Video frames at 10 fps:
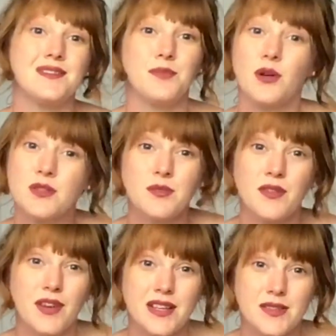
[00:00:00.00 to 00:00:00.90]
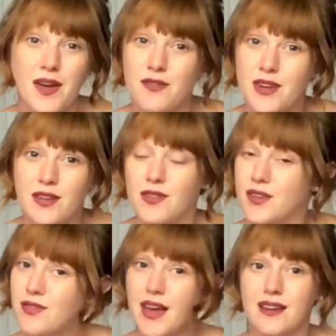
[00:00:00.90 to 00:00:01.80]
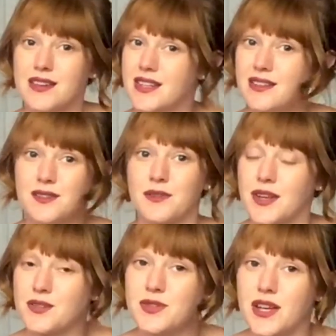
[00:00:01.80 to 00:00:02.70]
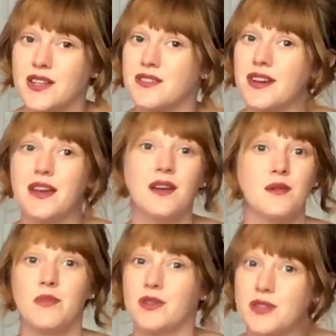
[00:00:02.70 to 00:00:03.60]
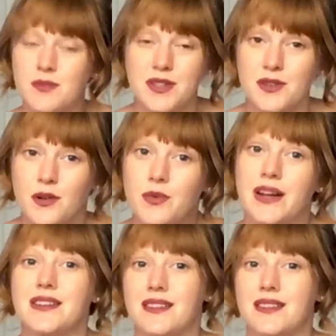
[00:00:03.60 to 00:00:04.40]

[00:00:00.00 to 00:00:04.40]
possibly Fires of Heaven, even if that continues on that trajectory, possibly Soulbind.